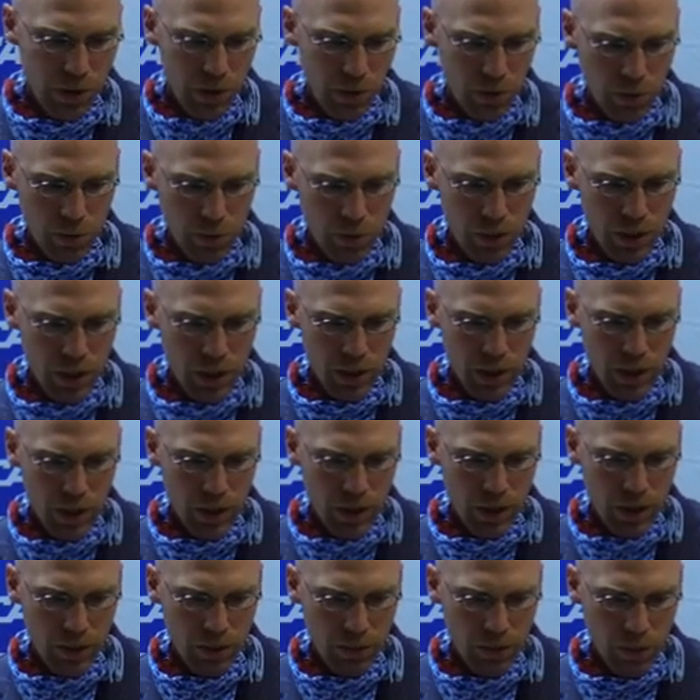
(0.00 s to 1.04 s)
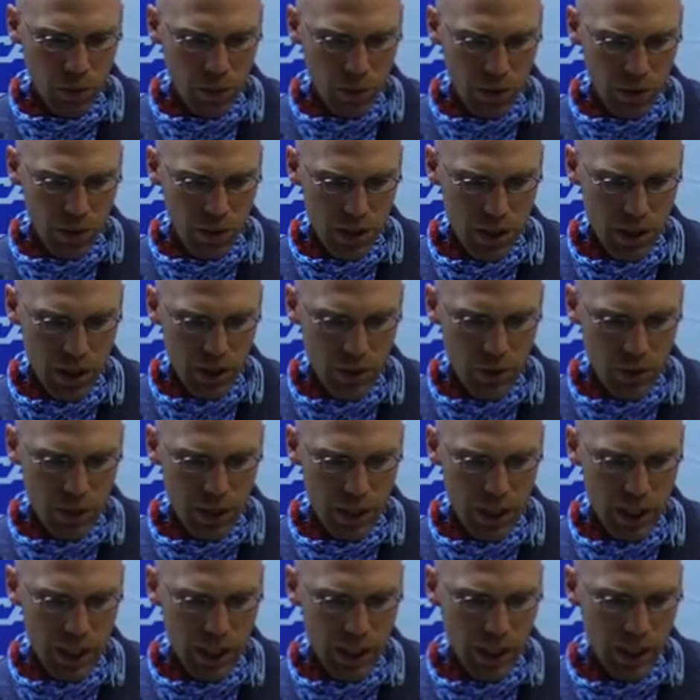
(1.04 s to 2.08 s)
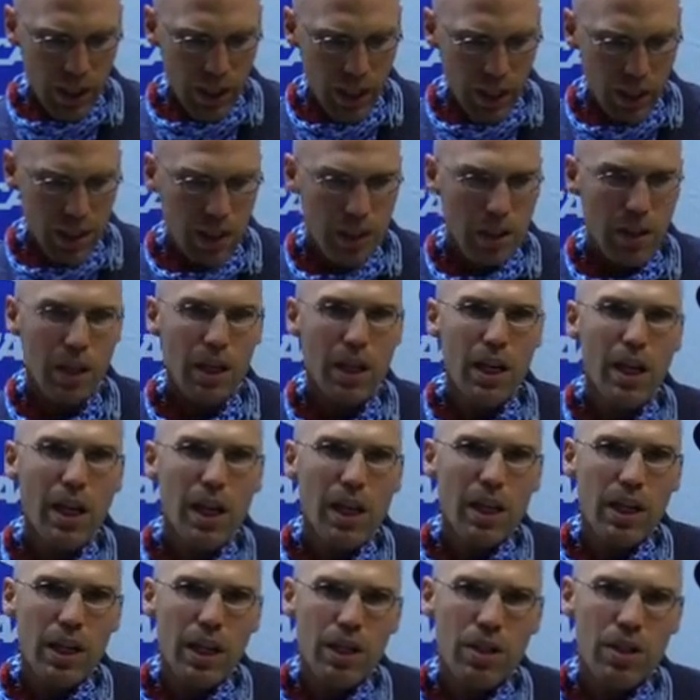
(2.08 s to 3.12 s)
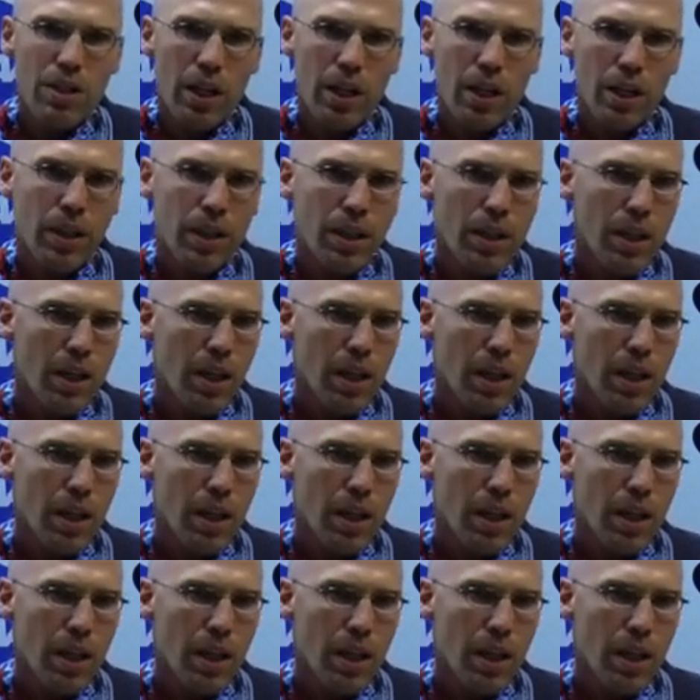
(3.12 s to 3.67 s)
So we're really looking forward to seeing what they can get done.